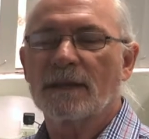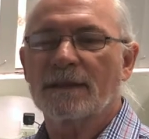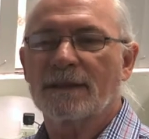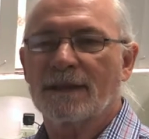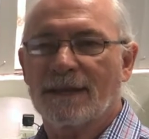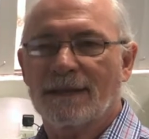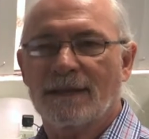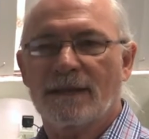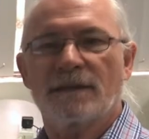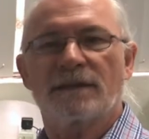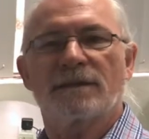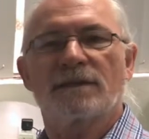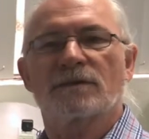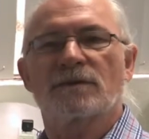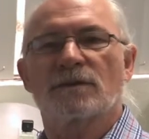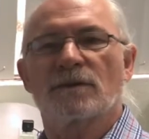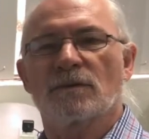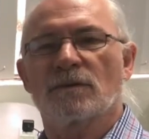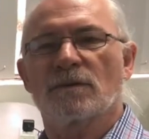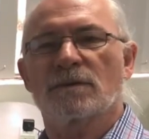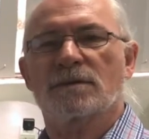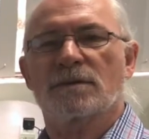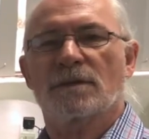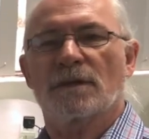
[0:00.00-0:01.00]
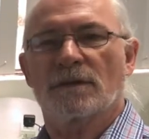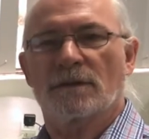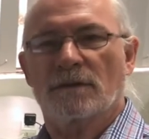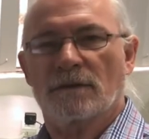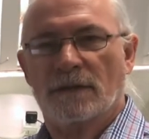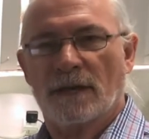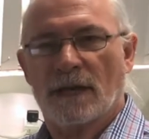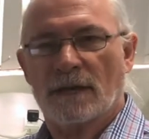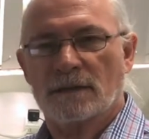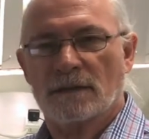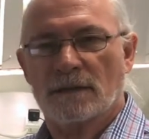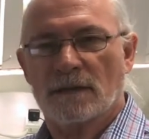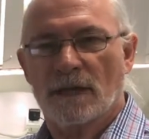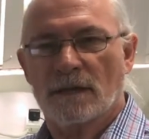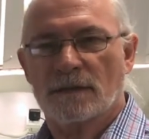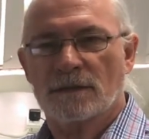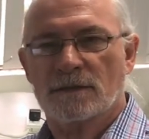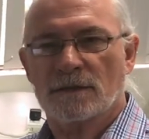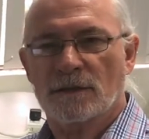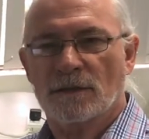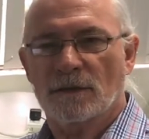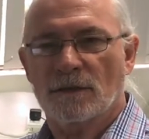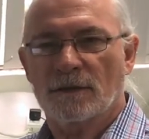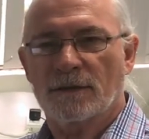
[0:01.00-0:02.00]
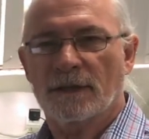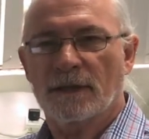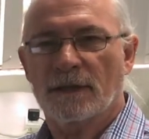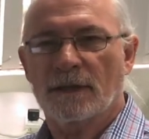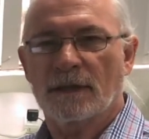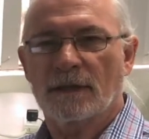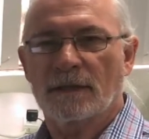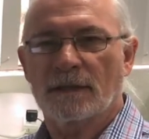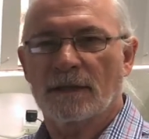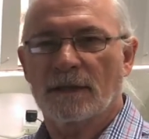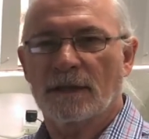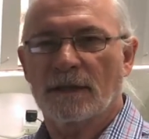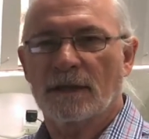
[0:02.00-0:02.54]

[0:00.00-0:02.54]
They need the tools to do that, and so the